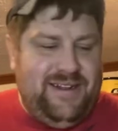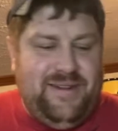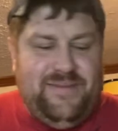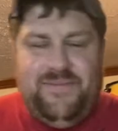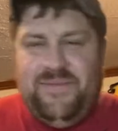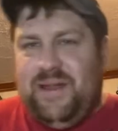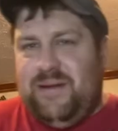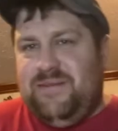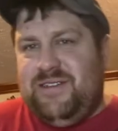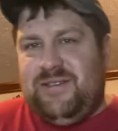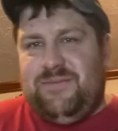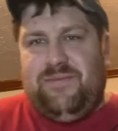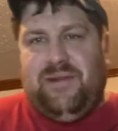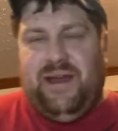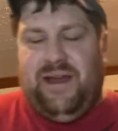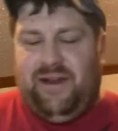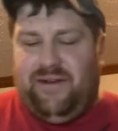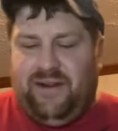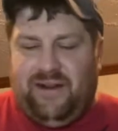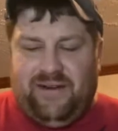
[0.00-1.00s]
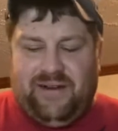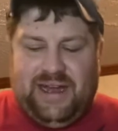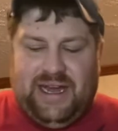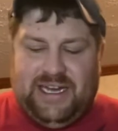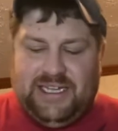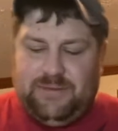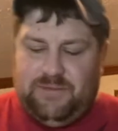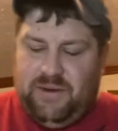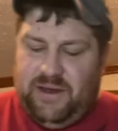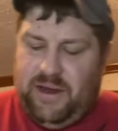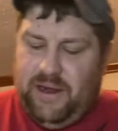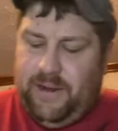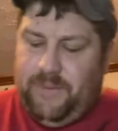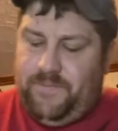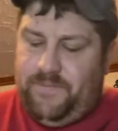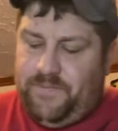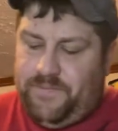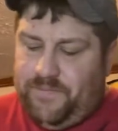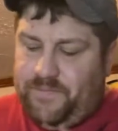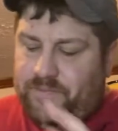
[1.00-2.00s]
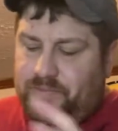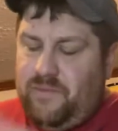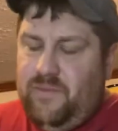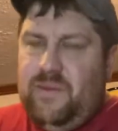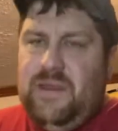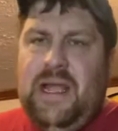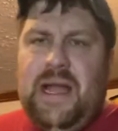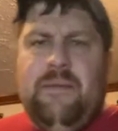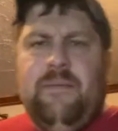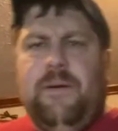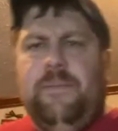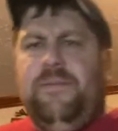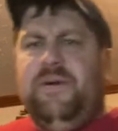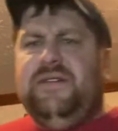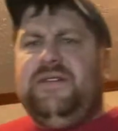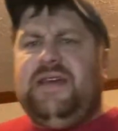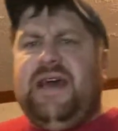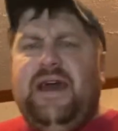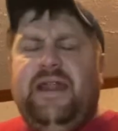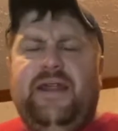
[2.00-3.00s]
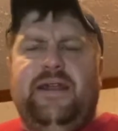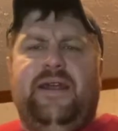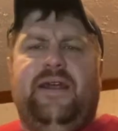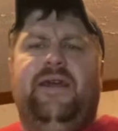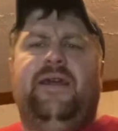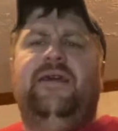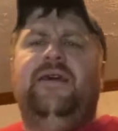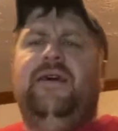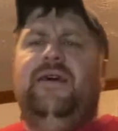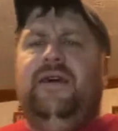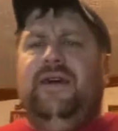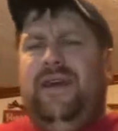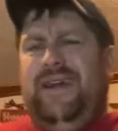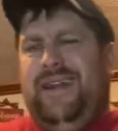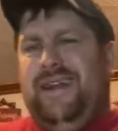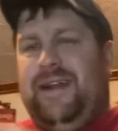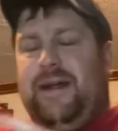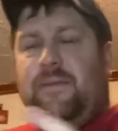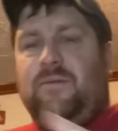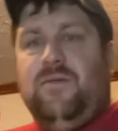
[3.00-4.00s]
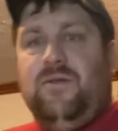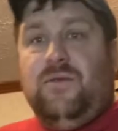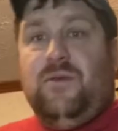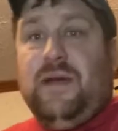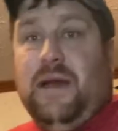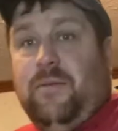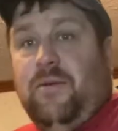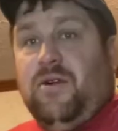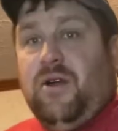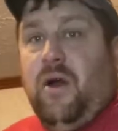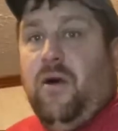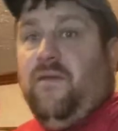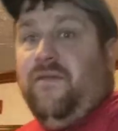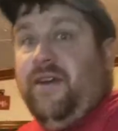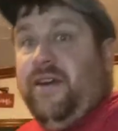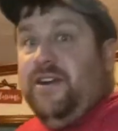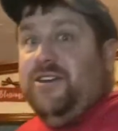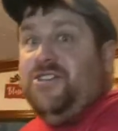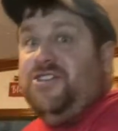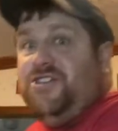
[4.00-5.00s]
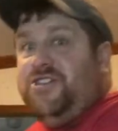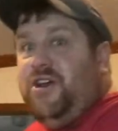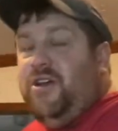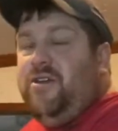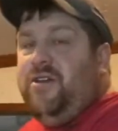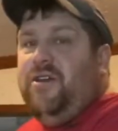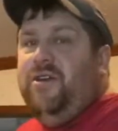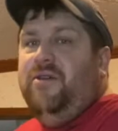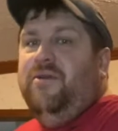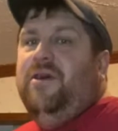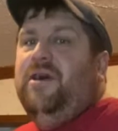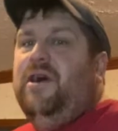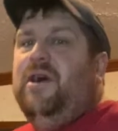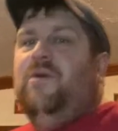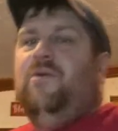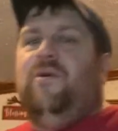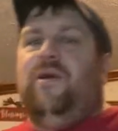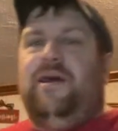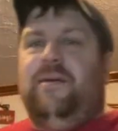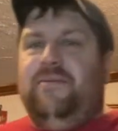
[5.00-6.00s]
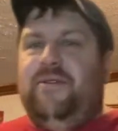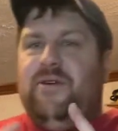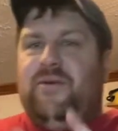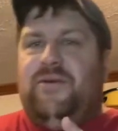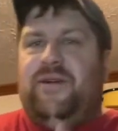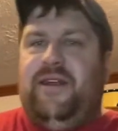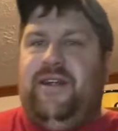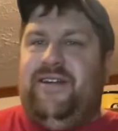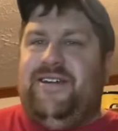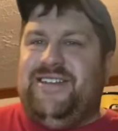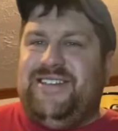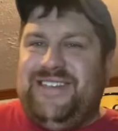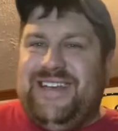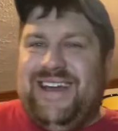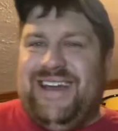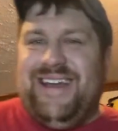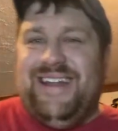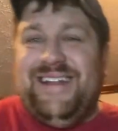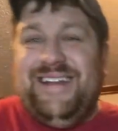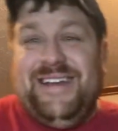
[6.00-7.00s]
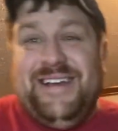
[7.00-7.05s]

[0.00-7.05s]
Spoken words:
I'm just playing around, guys. But I'm gonna put that in there, and then I'm gonna go over here and show you what I'm doing here in a second.